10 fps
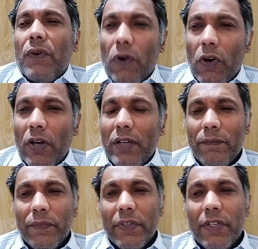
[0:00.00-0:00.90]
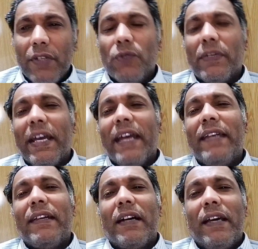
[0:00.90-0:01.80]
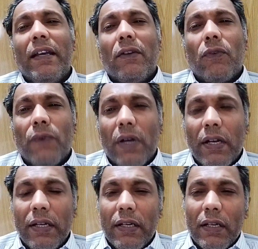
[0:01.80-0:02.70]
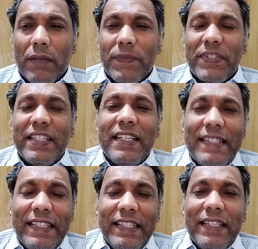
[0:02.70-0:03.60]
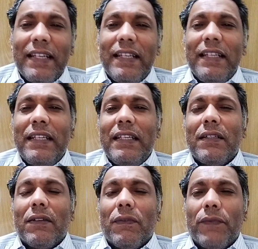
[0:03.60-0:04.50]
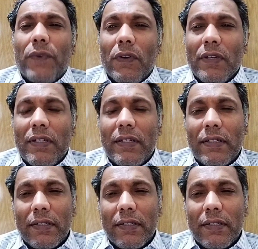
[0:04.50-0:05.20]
or Uganda and Rwanda sincerely want